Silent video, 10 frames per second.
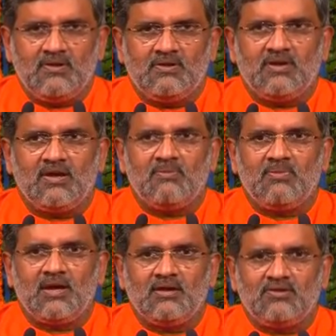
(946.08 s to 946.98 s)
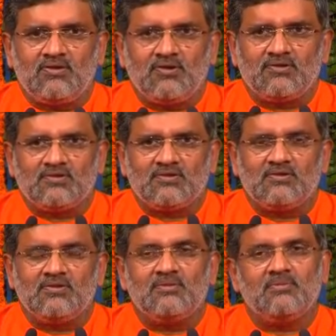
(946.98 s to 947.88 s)
then my thoughts
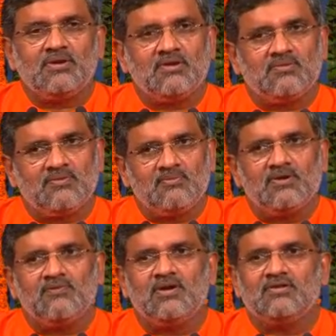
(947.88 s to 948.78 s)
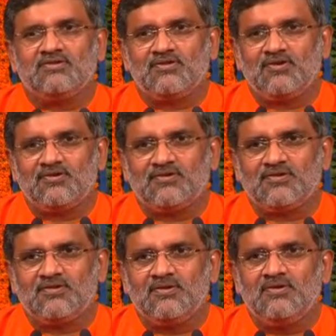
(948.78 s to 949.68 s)
becomes Bhagwan's thoughts.